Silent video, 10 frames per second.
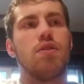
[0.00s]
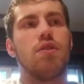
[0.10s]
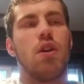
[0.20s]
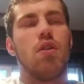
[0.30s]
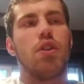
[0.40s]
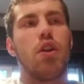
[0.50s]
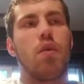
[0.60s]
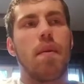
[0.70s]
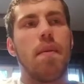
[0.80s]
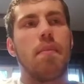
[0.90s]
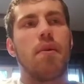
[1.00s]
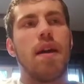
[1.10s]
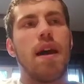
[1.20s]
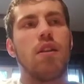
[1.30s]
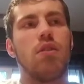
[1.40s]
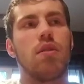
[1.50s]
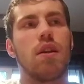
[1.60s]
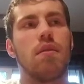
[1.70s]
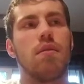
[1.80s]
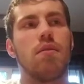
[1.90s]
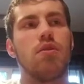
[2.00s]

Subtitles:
remember that you can